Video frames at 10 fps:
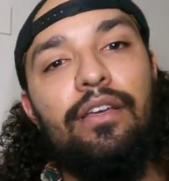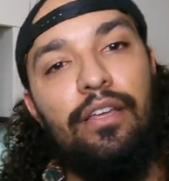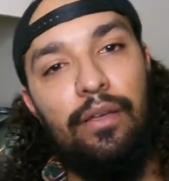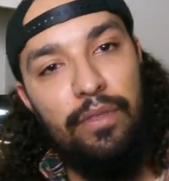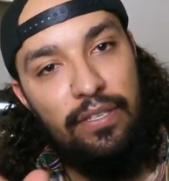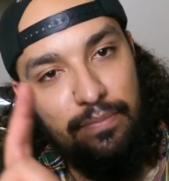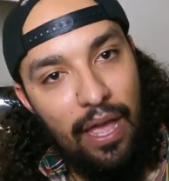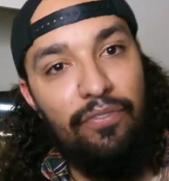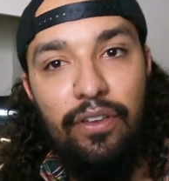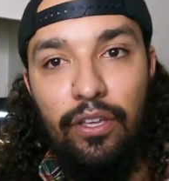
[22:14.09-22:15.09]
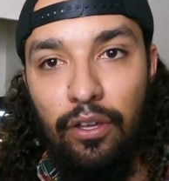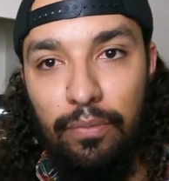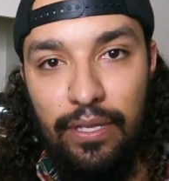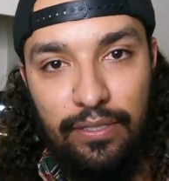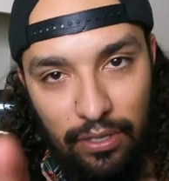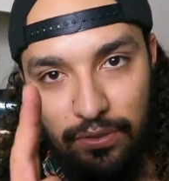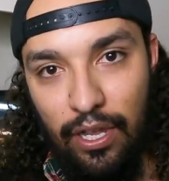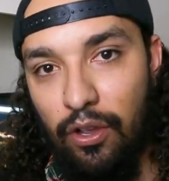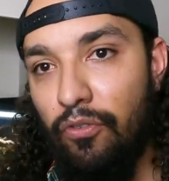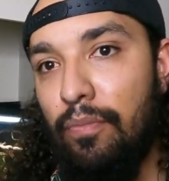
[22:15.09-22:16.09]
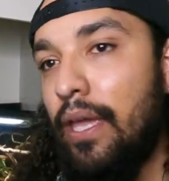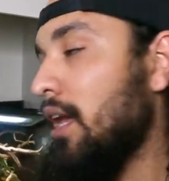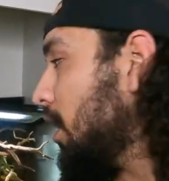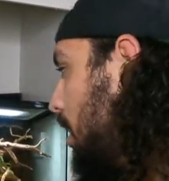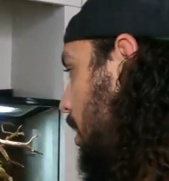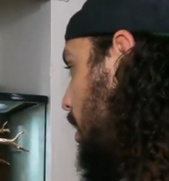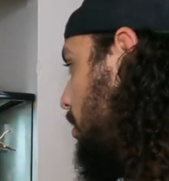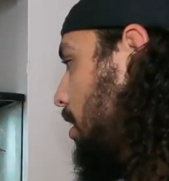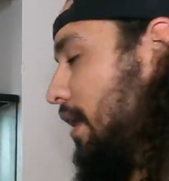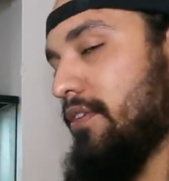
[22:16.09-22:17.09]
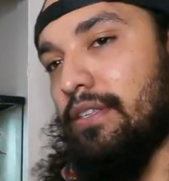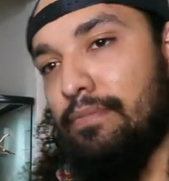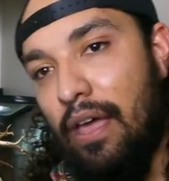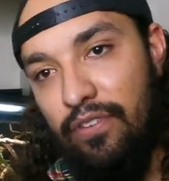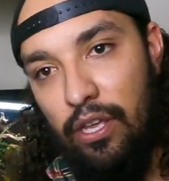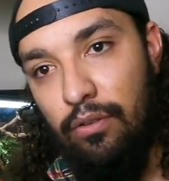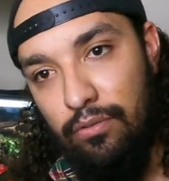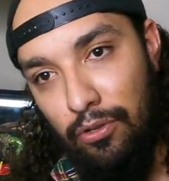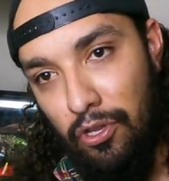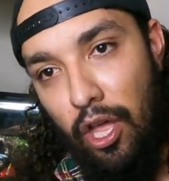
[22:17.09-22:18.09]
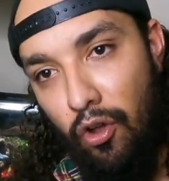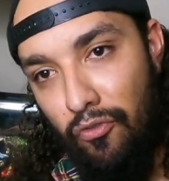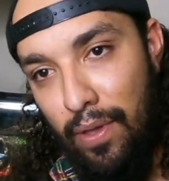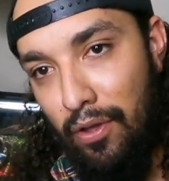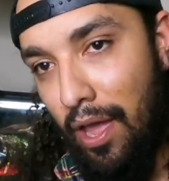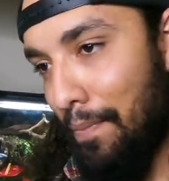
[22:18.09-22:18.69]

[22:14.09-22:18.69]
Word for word: Um, this is my video, Miss. Don't talk over me. So no credit for me. Hey, this is my video. Don't talk over me, okay?